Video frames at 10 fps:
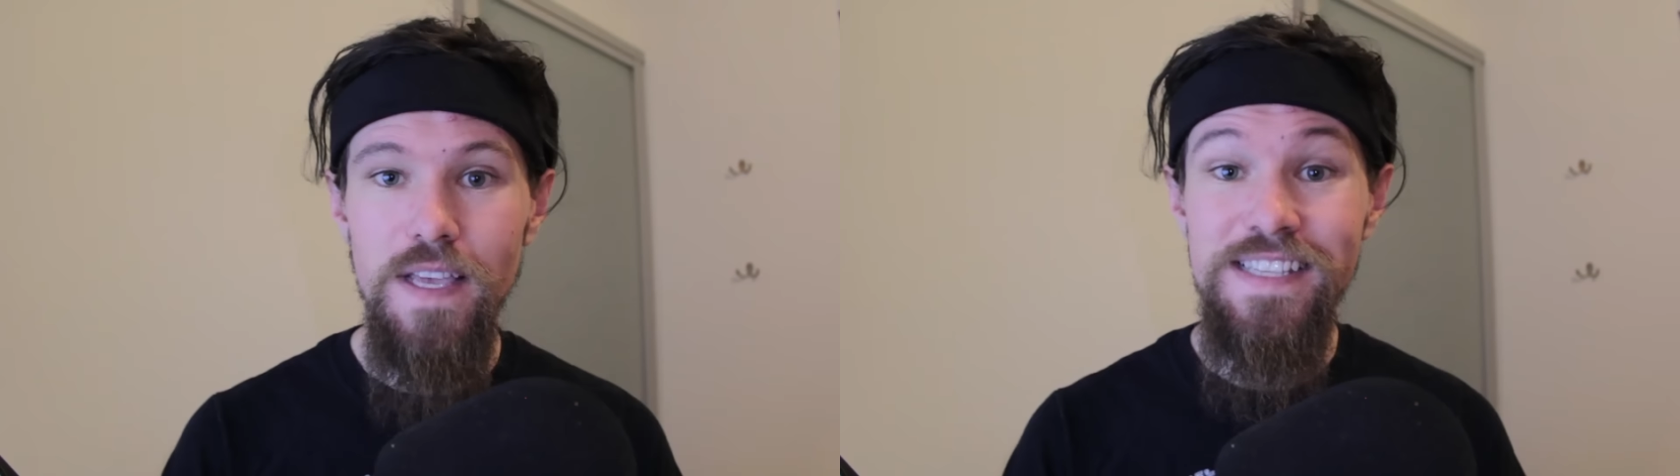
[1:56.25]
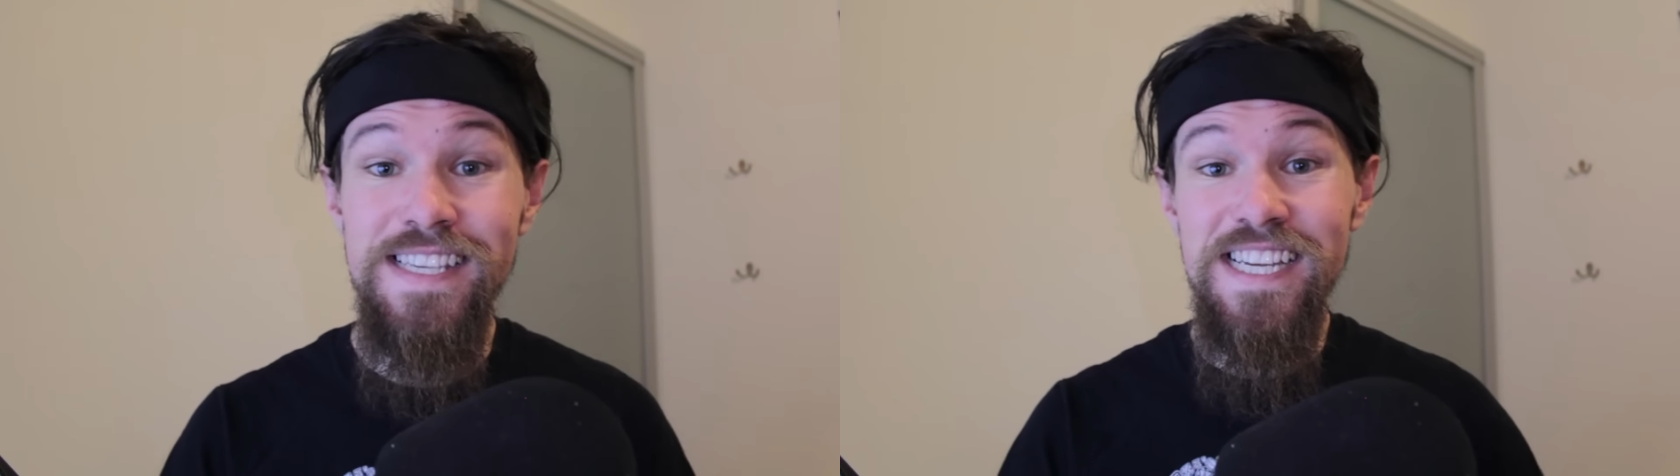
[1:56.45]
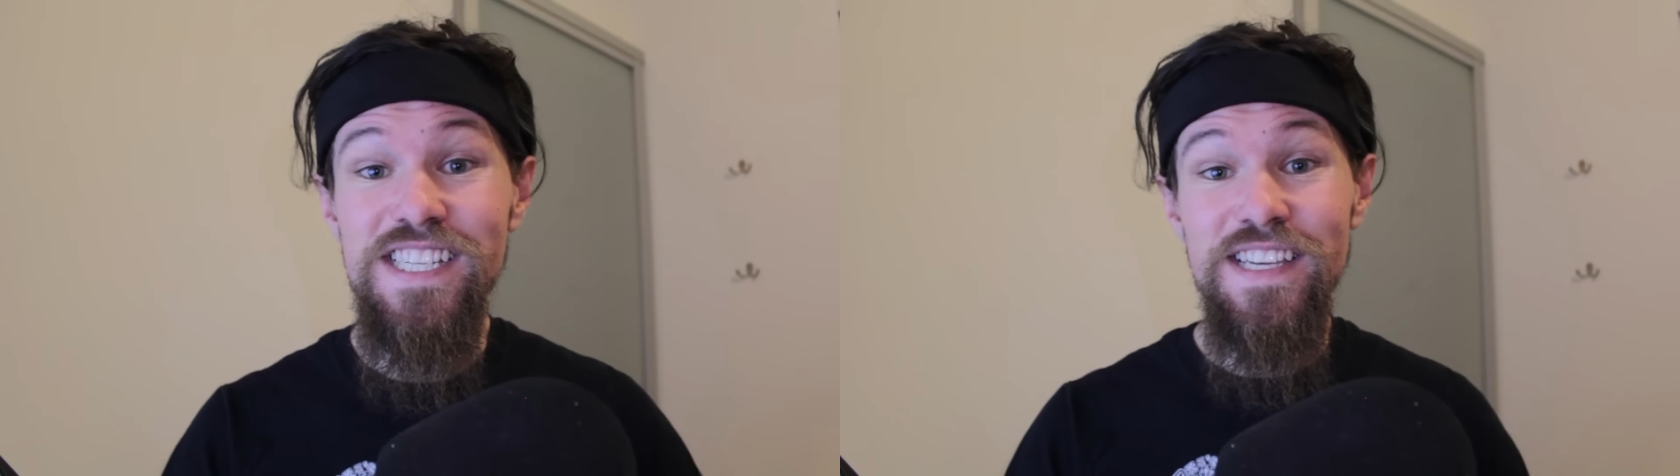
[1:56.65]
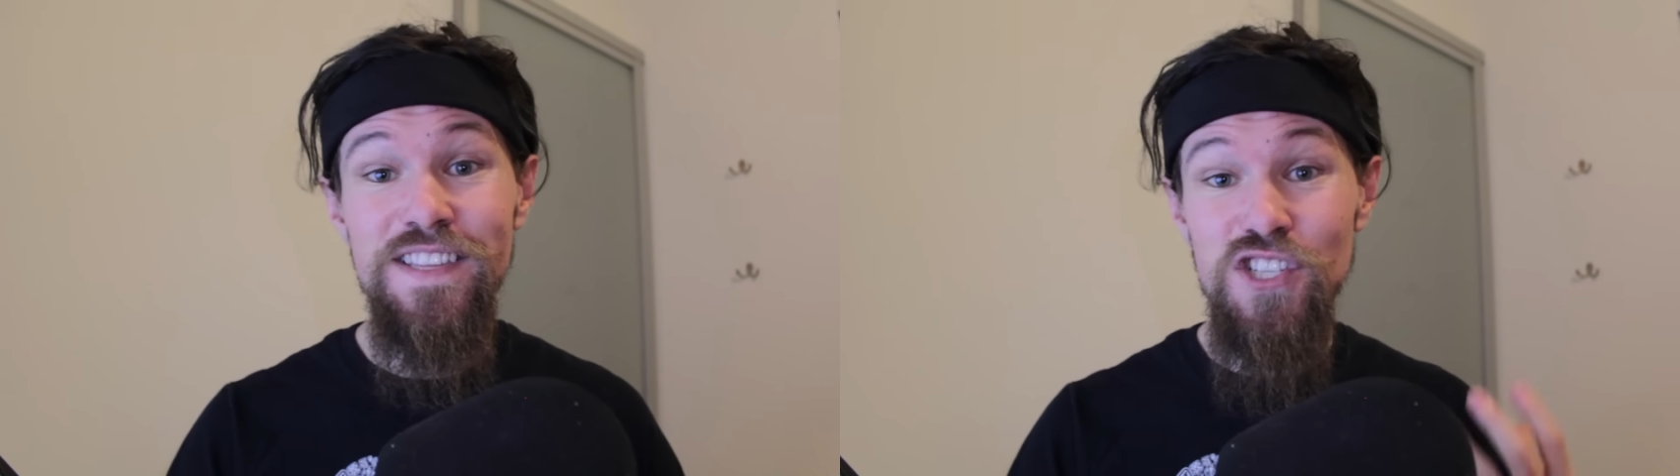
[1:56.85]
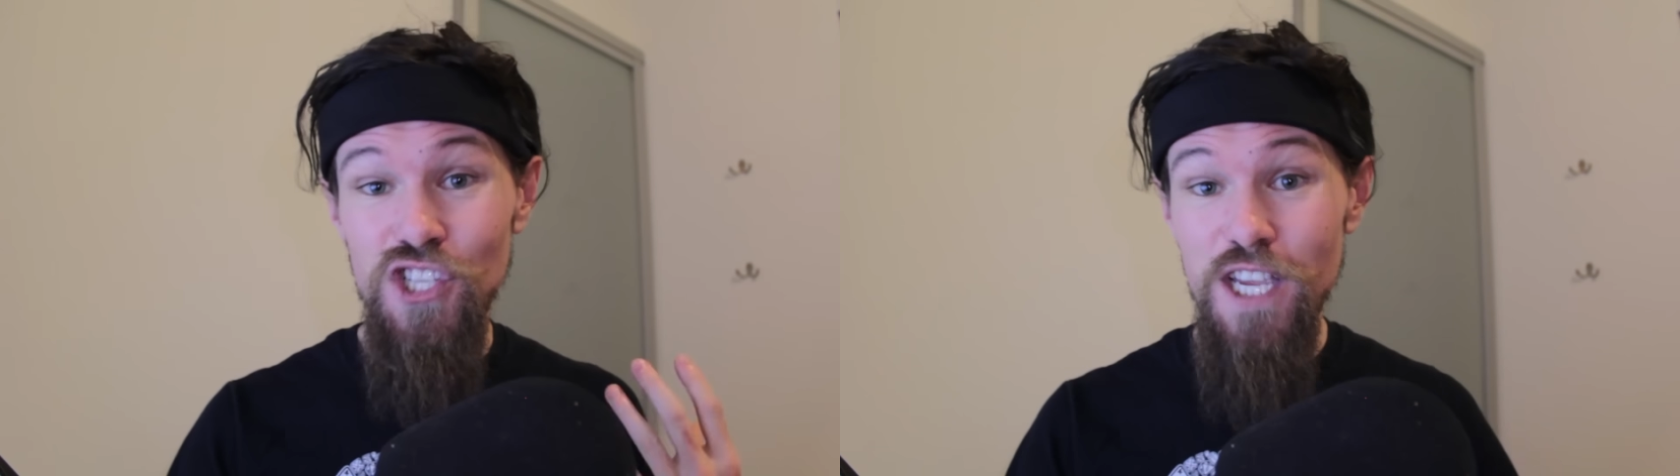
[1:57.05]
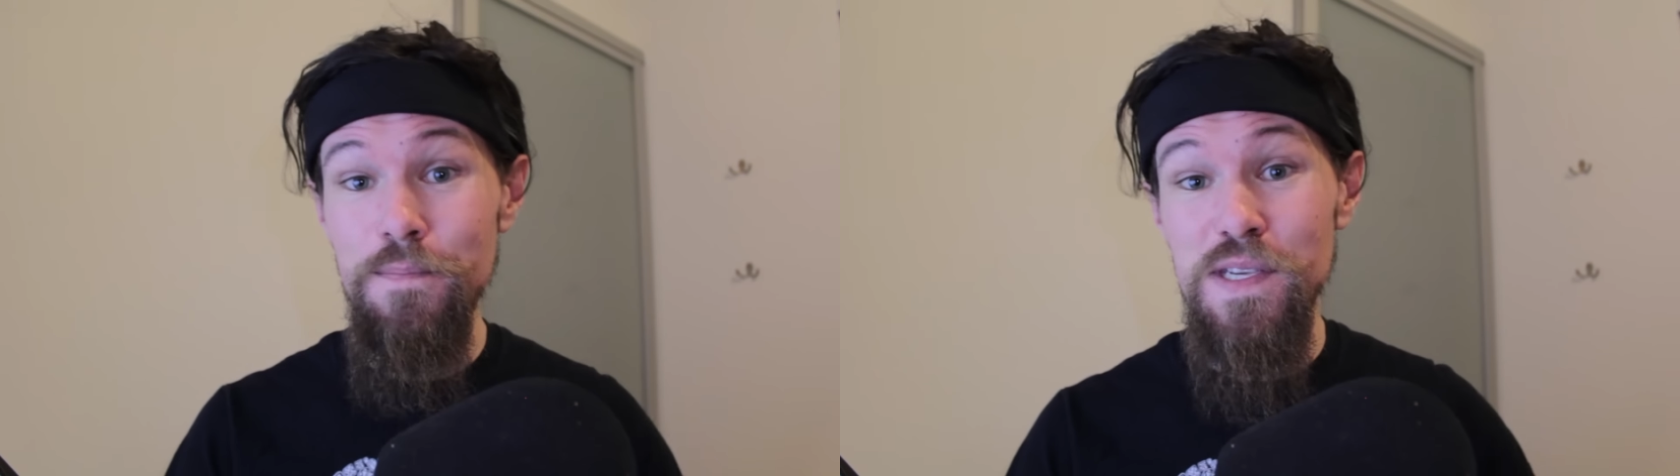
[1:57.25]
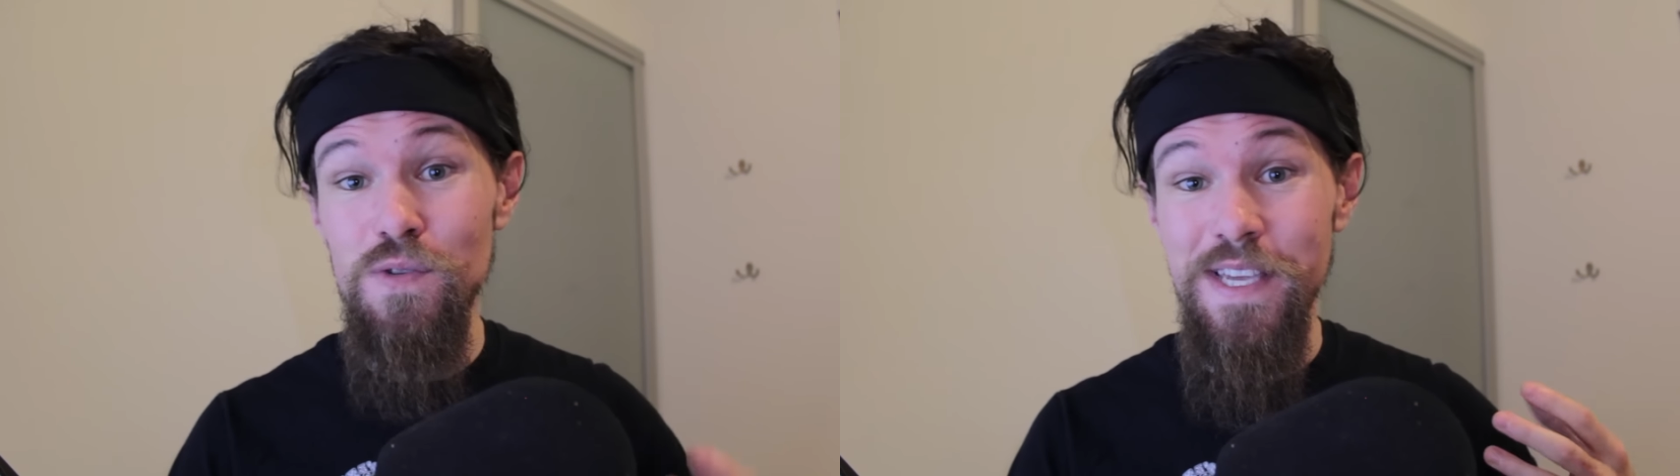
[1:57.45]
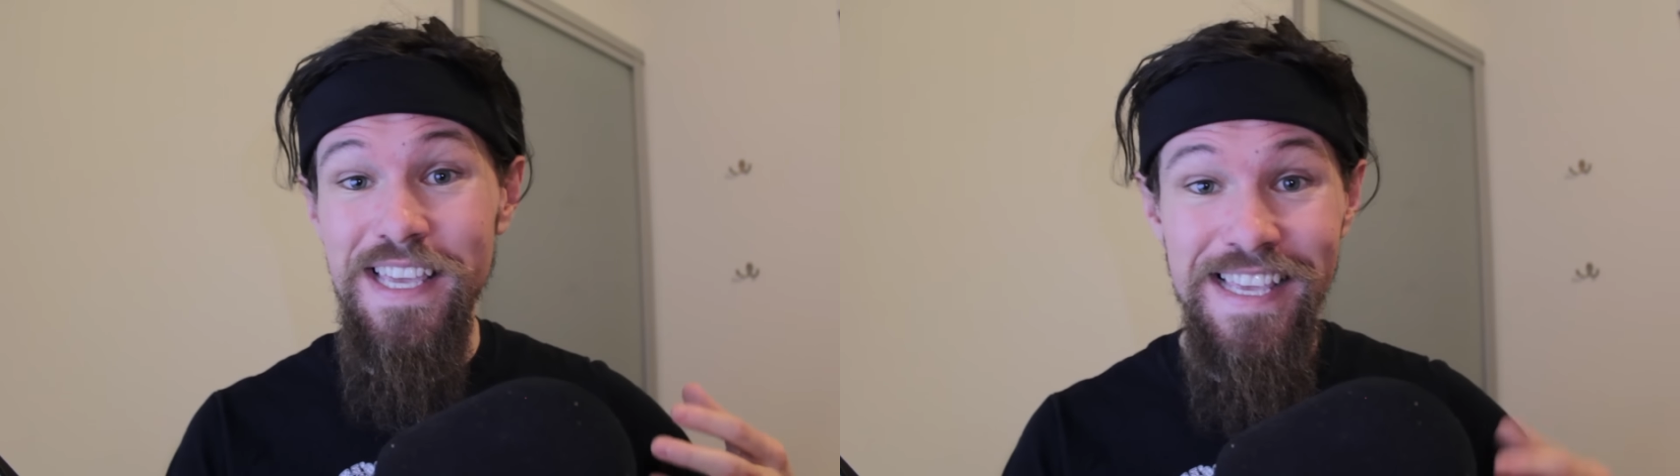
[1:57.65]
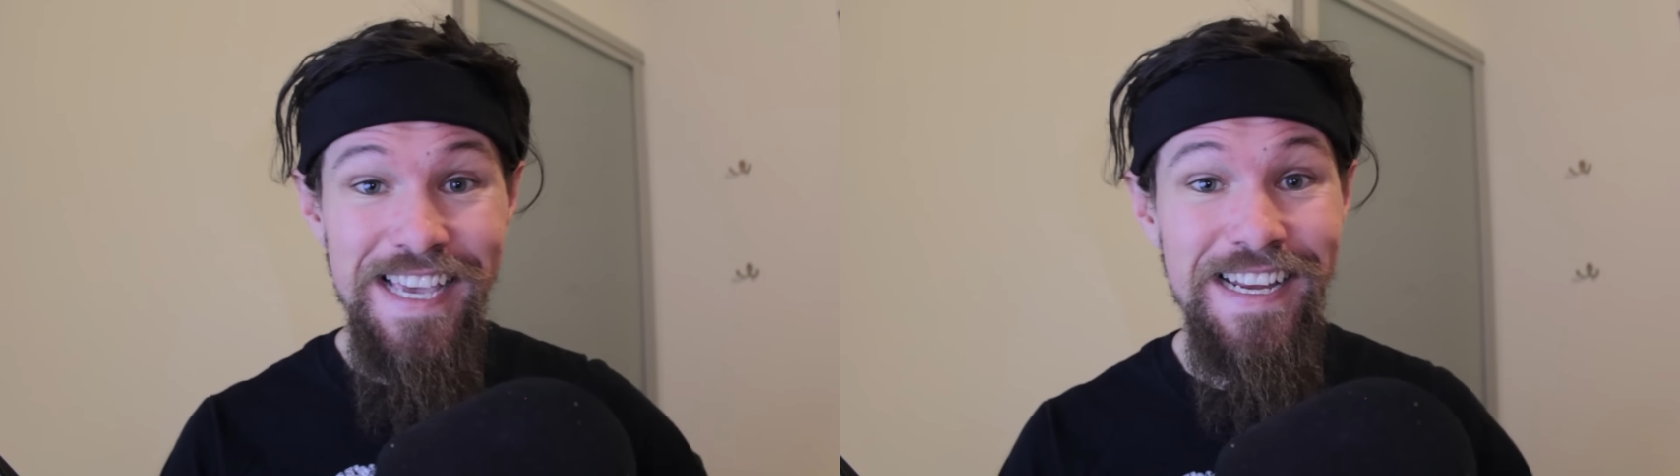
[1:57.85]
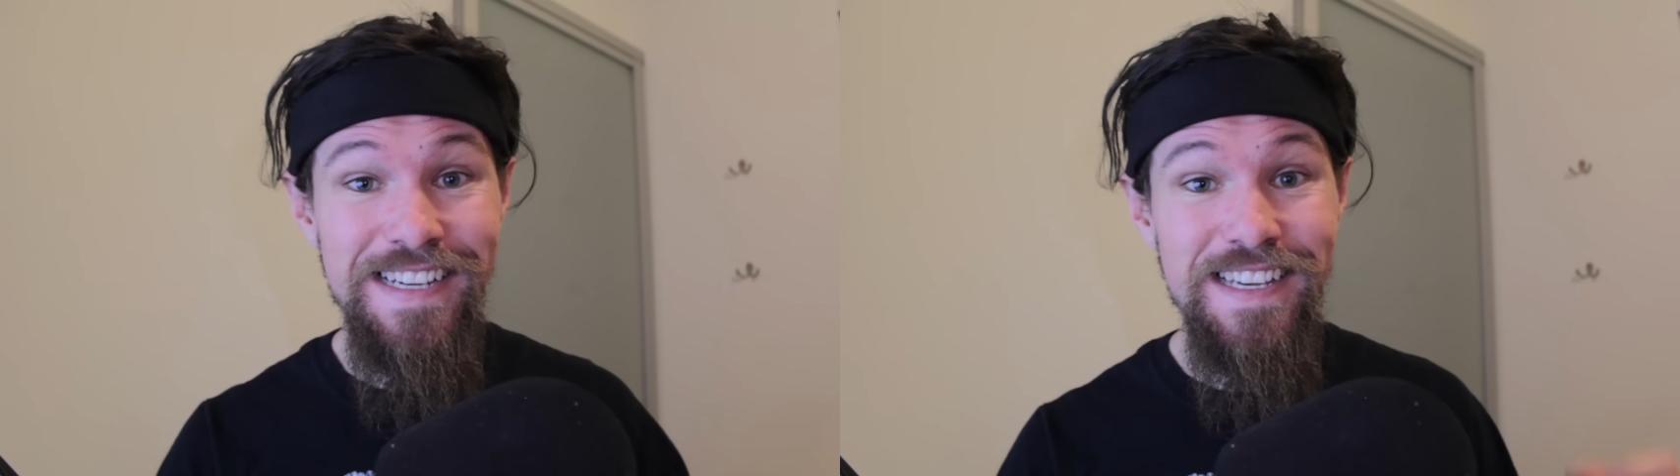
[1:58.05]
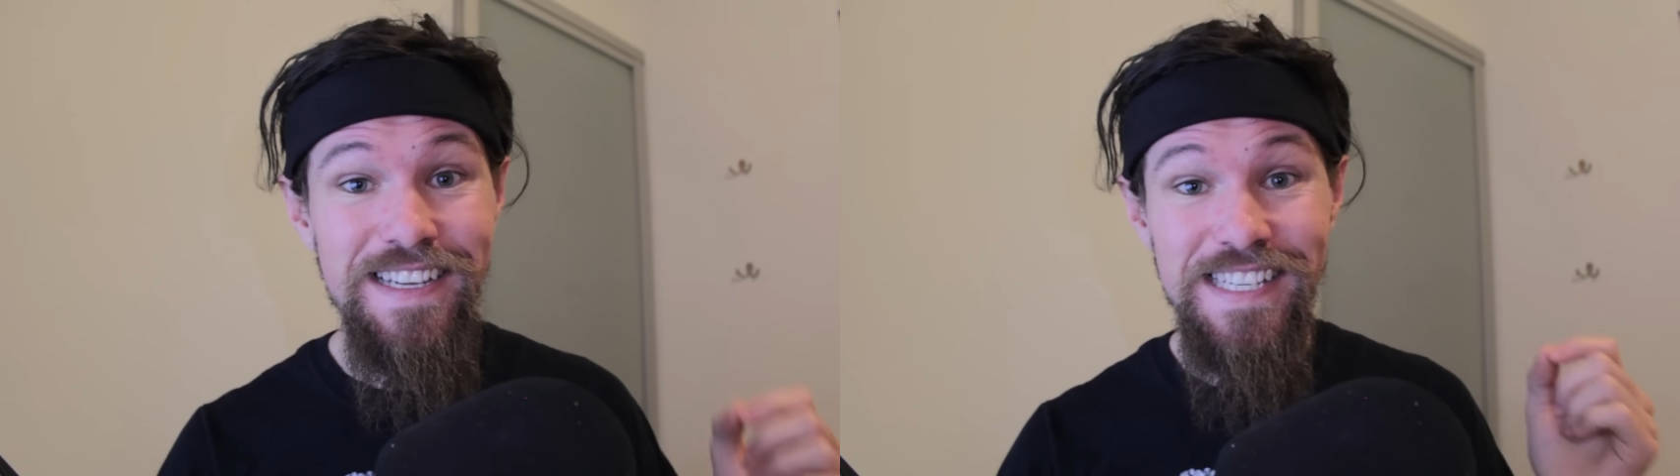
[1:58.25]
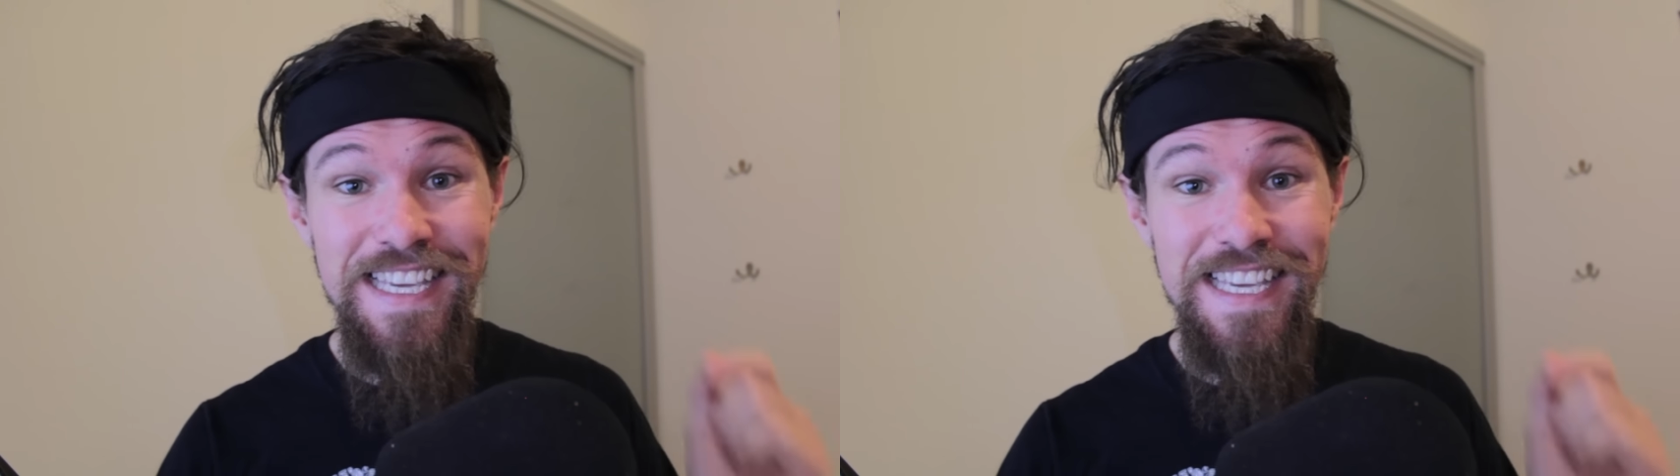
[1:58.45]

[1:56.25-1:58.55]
It's essentially the cheapest we can get it